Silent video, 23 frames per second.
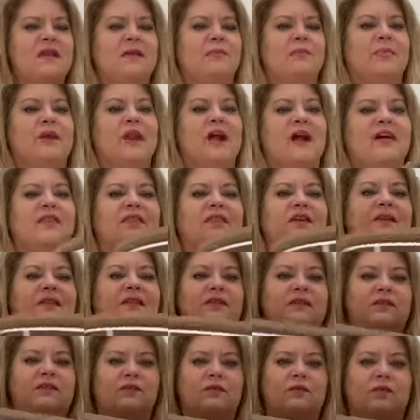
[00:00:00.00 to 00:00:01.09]
but I thought
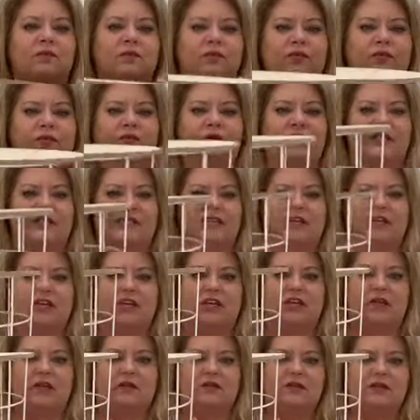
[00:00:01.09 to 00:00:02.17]
this one was really
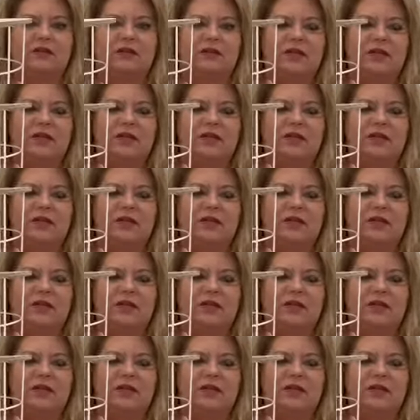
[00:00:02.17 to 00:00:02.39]
cute.